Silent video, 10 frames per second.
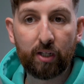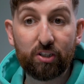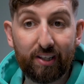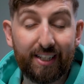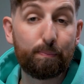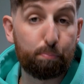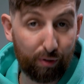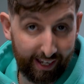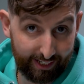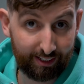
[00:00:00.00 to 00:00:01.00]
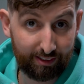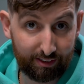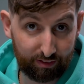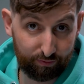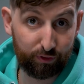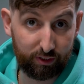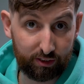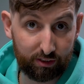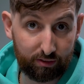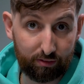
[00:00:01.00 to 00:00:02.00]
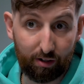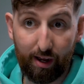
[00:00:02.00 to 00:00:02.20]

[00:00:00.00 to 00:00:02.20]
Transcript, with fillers: So let's break some footage, all